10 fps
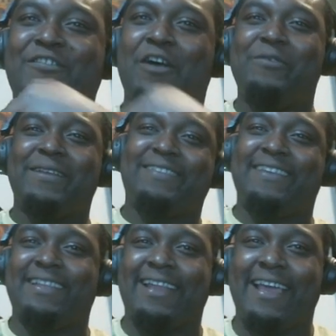off, we can say
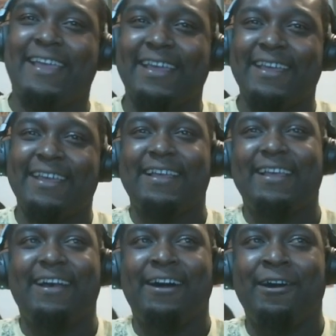that, like,
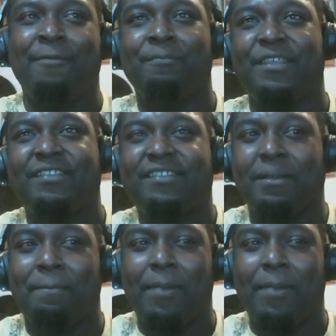this is a